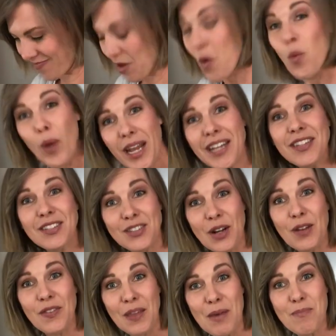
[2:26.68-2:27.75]
We just
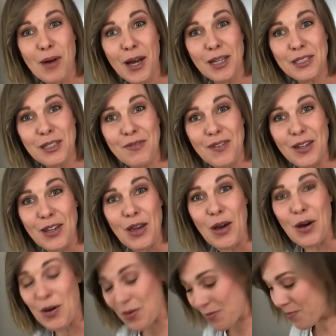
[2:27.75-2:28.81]
start the unboxing
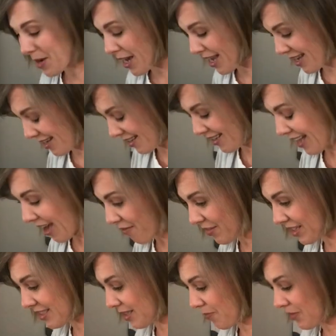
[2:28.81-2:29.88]
video by
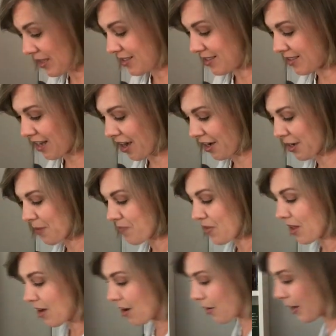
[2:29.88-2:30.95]
having something stuck.
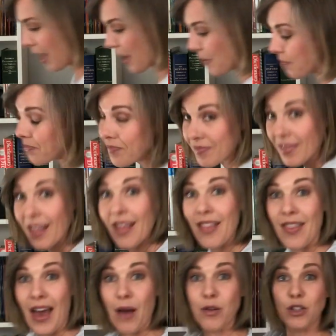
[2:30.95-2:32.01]
Okay,
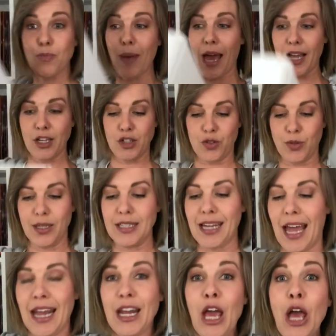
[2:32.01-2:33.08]
that was packaged really
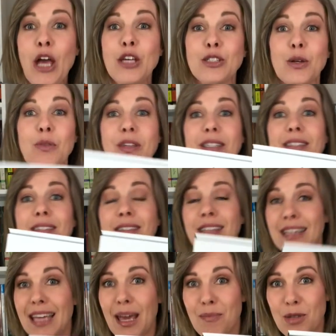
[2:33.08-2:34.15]
tight. So this is the
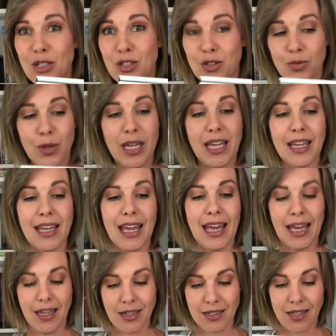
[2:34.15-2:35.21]
chemistry
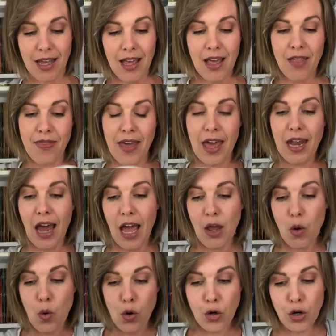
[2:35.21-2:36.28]
kit that I
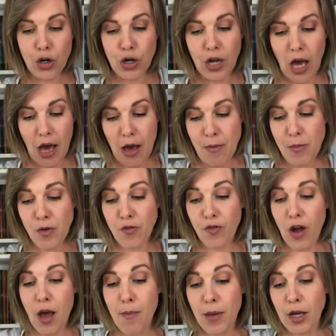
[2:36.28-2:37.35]
ordered
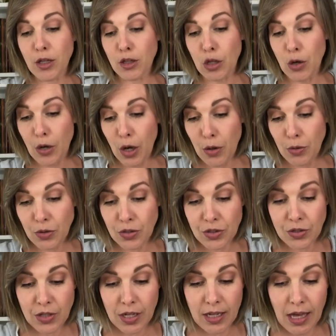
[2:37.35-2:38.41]
from
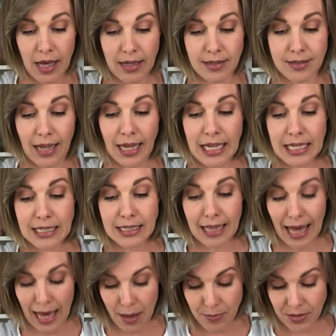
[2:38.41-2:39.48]
Logos Science
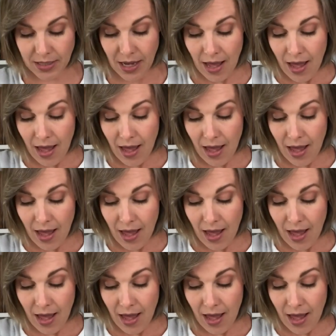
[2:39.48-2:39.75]
Labs.